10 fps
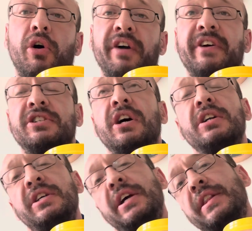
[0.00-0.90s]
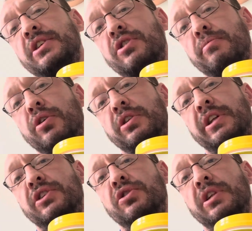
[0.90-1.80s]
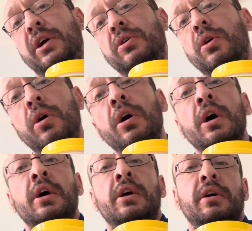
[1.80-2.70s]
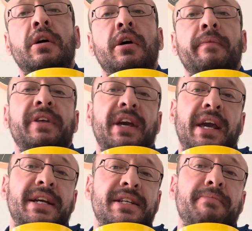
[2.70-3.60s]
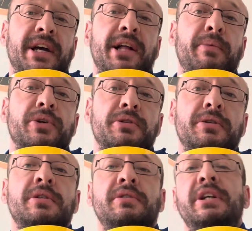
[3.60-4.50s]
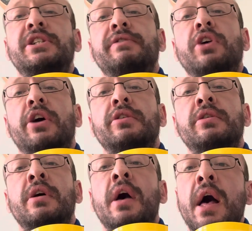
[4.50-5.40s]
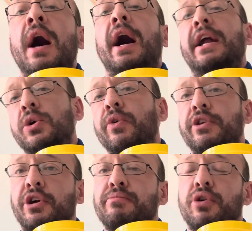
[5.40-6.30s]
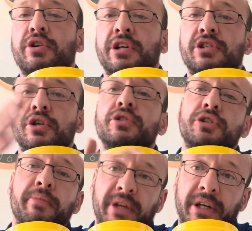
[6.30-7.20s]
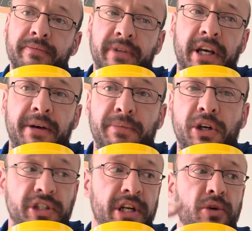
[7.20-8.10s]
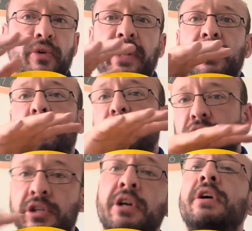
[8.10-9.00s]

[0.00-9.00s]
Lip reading: if I start taking that joint product and then suddenly I go, oh, the aches in my elbows and knees have gone, I know the joint product has done something, because I know that it wasn't